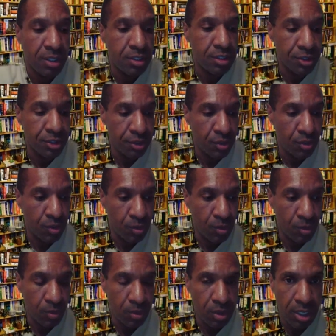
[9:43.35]

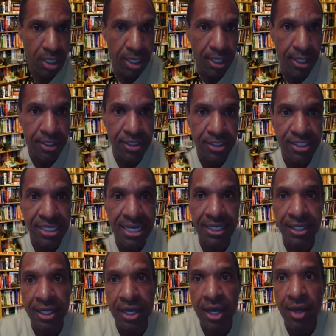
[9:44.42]
to
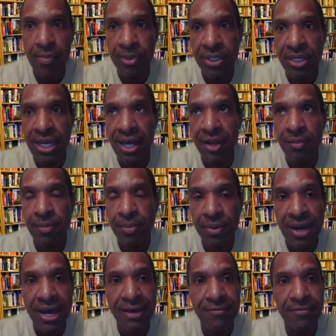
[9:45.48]
setting up a
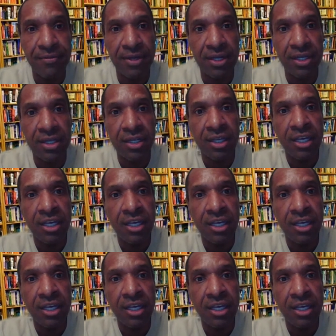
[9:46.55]
nonprofit.